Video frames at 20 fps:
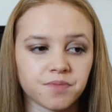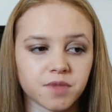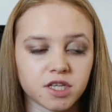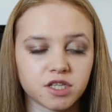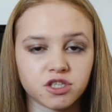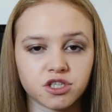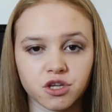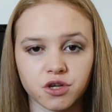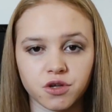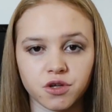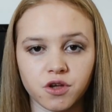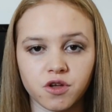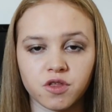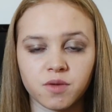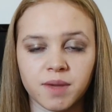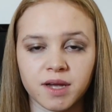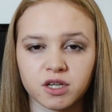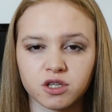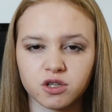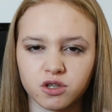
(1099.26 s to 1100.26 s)
suit you, then
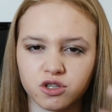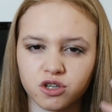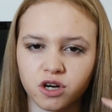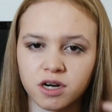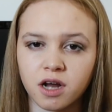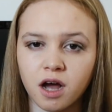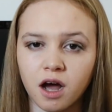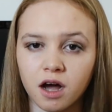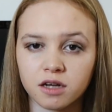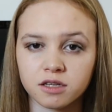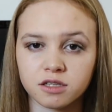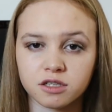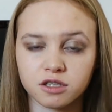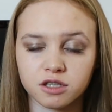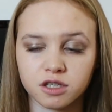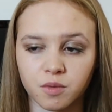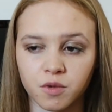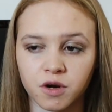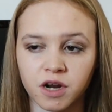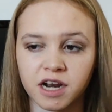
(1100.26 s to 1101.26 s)
make sure you try and ask
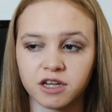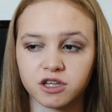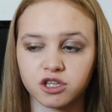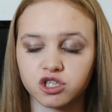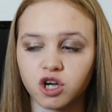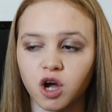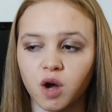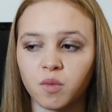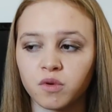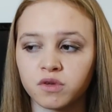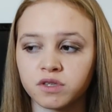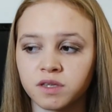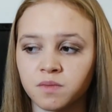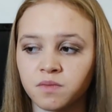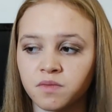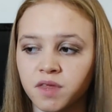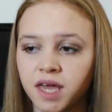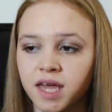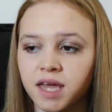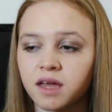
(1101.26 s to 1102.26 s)
someone in a shop or
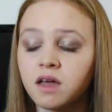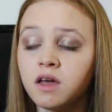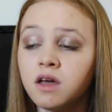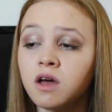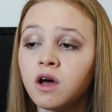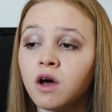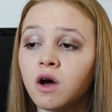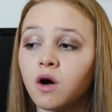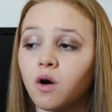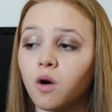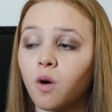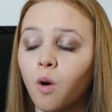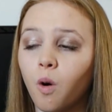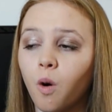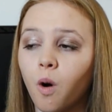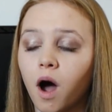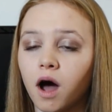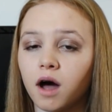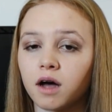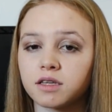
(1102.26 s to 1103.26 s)
something,
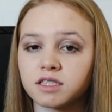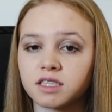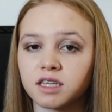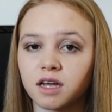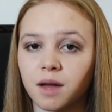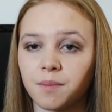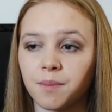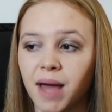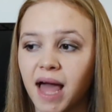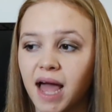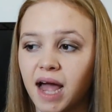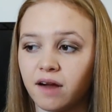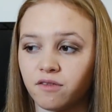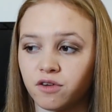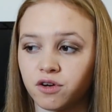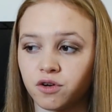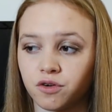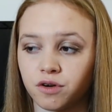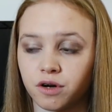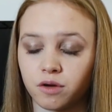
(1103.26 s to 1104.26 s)
or ask a
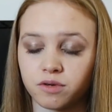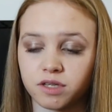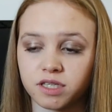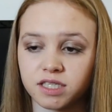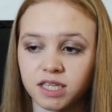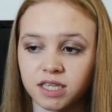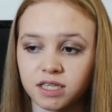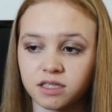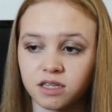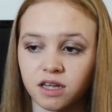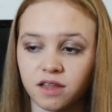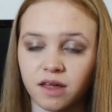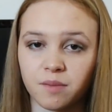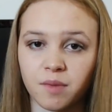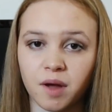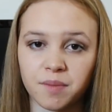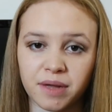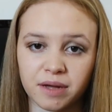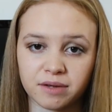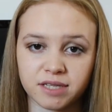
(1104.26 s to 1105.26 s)
parent or an older sister that
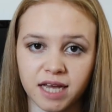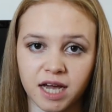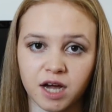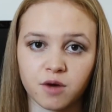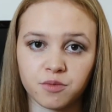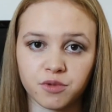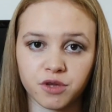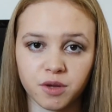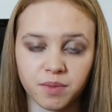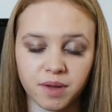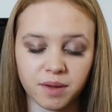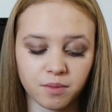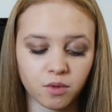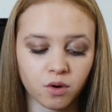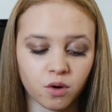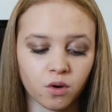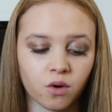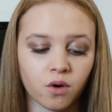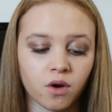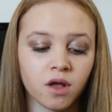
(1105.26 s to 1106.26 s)
might be able to help you a bit
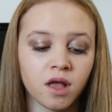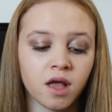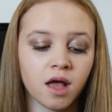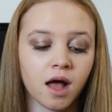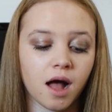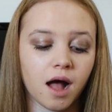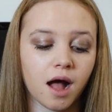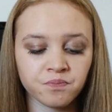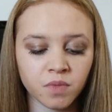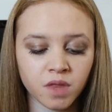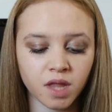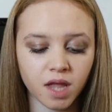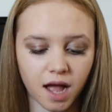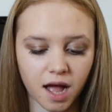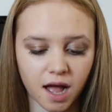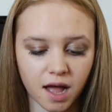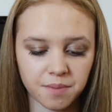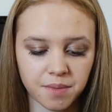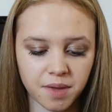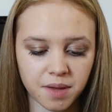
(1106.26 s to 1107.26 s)
more.
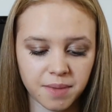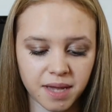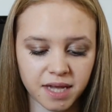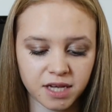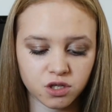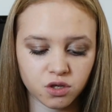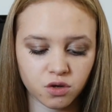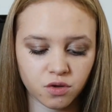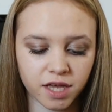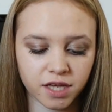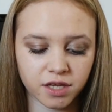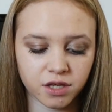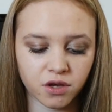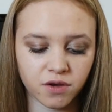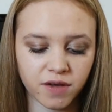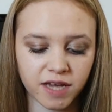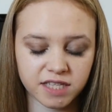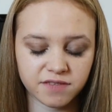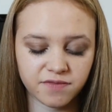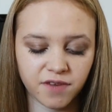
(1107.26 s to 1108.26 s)
Make sure that you
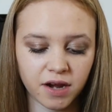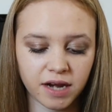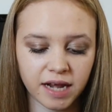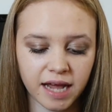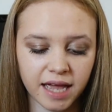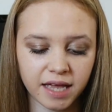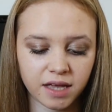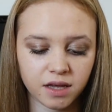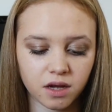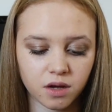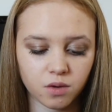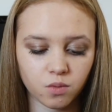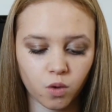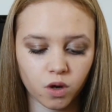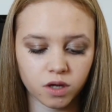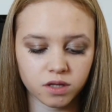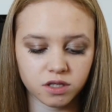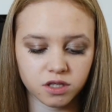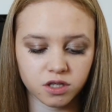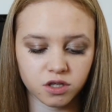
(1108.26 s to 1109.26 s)
exfoliate
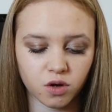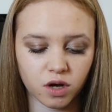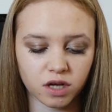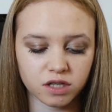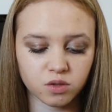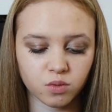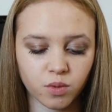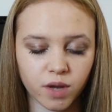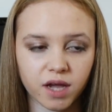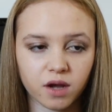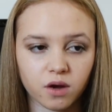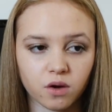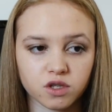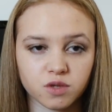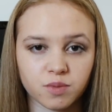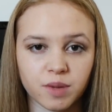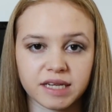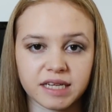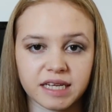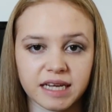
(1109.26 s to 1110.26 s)
once to twice a week, or
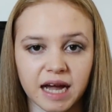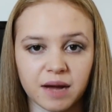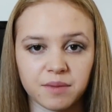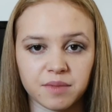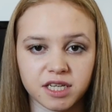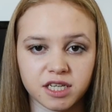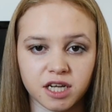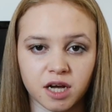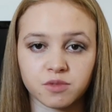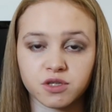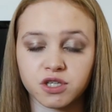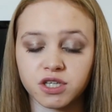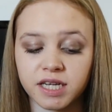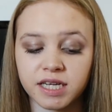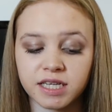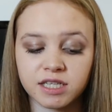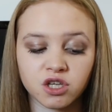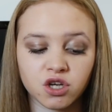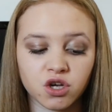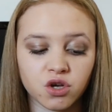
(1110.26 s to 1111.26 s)
depending how many times you
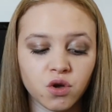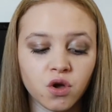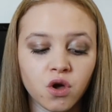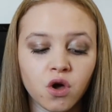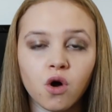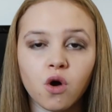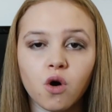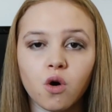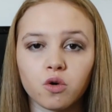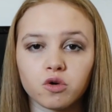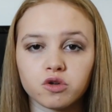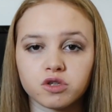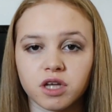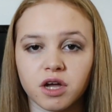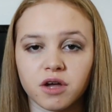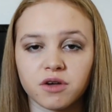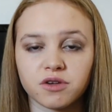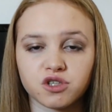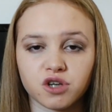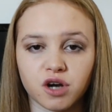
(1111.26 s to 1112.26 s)
need to.
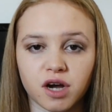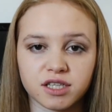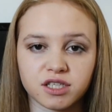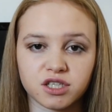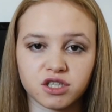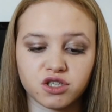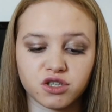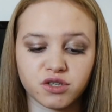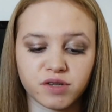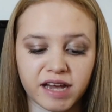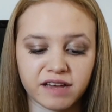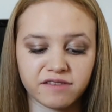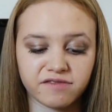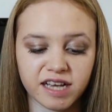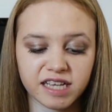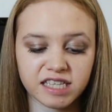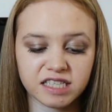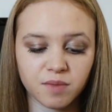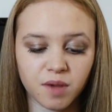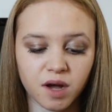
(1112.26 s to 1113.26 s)
Also try to do a
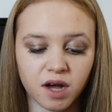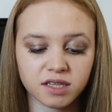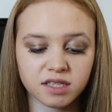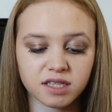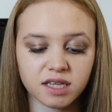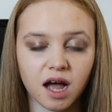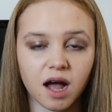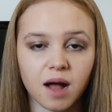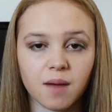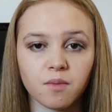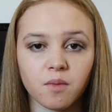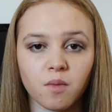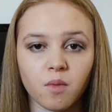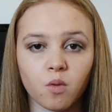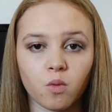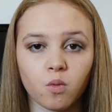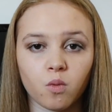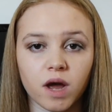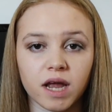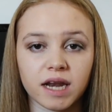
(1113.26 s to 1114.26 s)
face mask
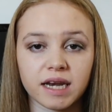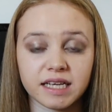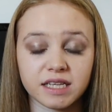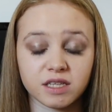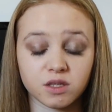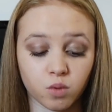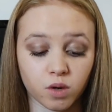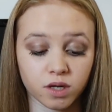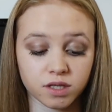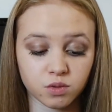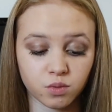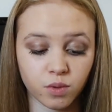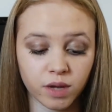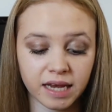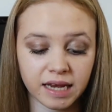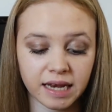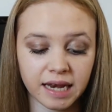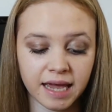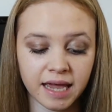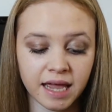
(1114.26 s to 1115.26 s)
at least once
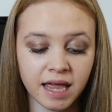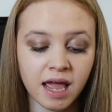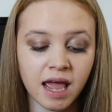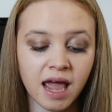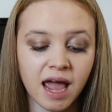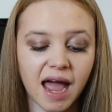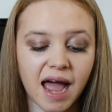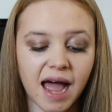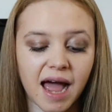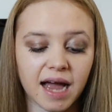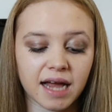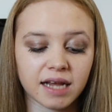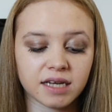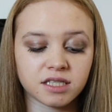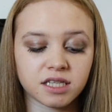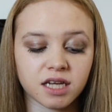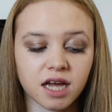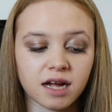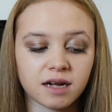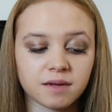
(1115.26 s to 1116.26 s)
weekly,
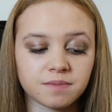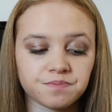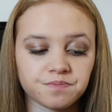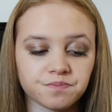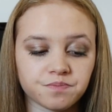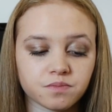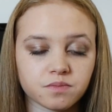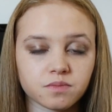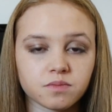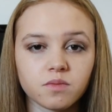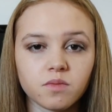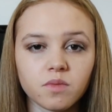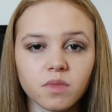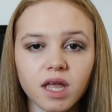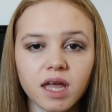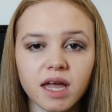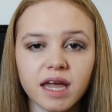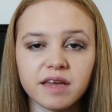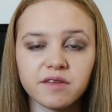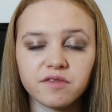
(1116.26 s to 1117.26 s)
and
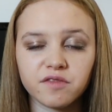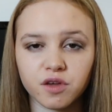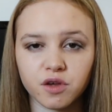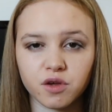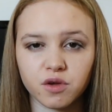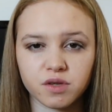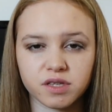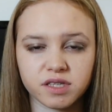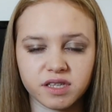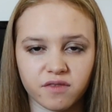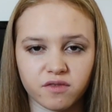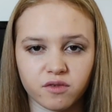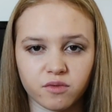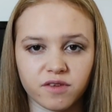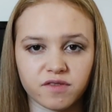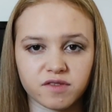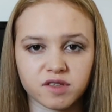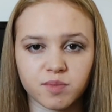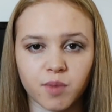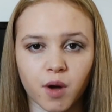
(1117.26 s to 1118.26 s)
if you suffer
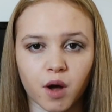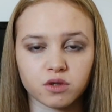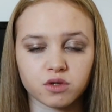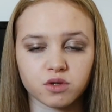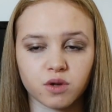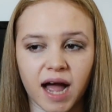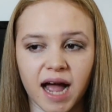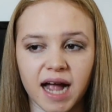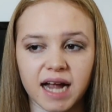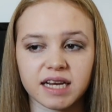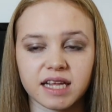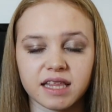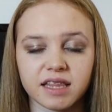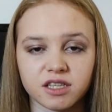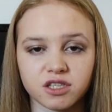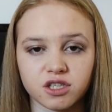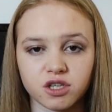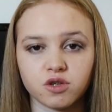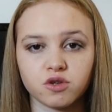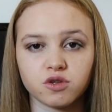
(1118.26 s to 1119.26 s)
with spots or acne,
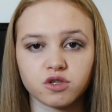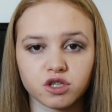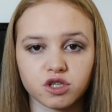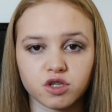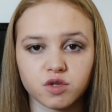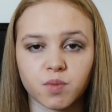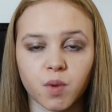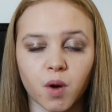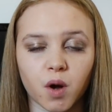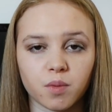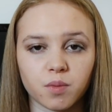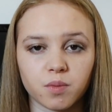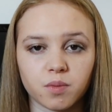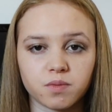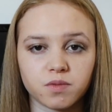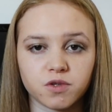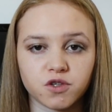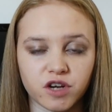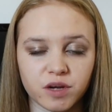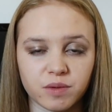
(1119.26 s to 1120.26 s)
then use spot
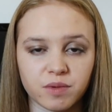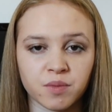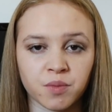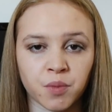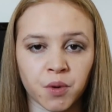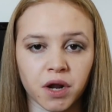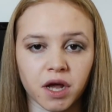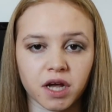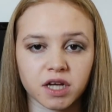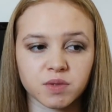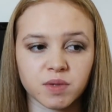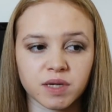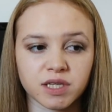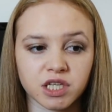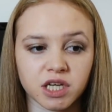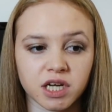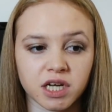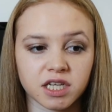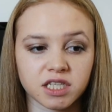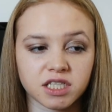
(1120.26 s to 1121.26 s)
treatment products which
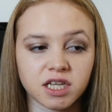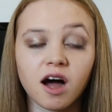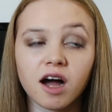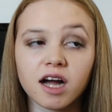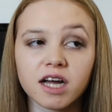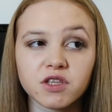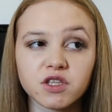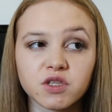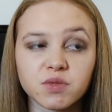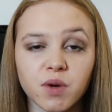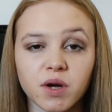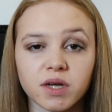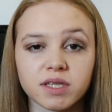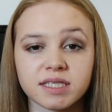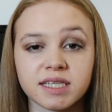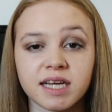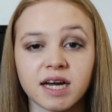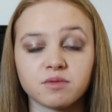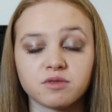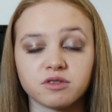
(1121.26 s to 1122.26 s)
are going to target the spots
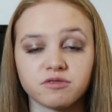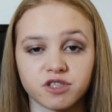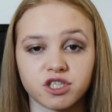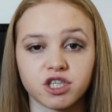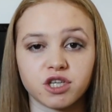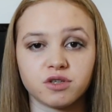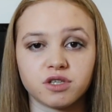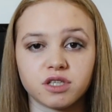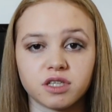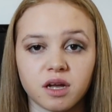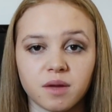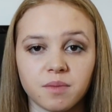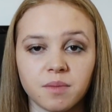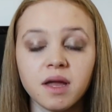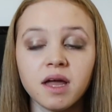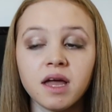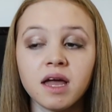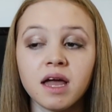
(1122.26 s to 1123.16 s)
and help to reduce them.